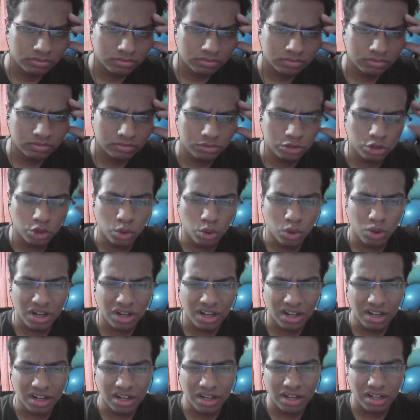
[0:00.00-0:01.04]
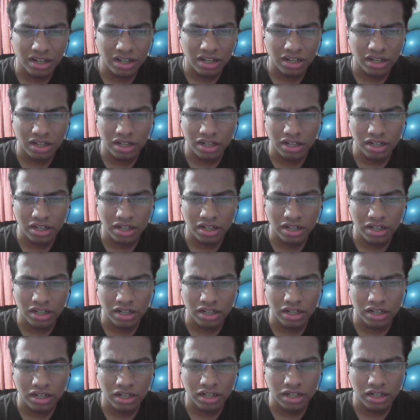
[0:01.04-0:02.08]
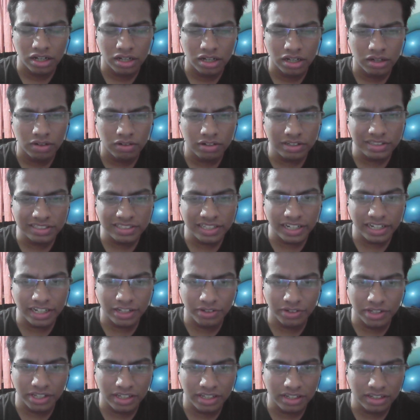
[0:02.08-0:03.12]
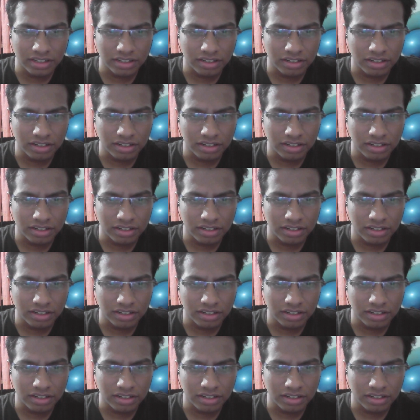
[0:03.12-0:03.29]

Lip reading: Noah? What's he doing here?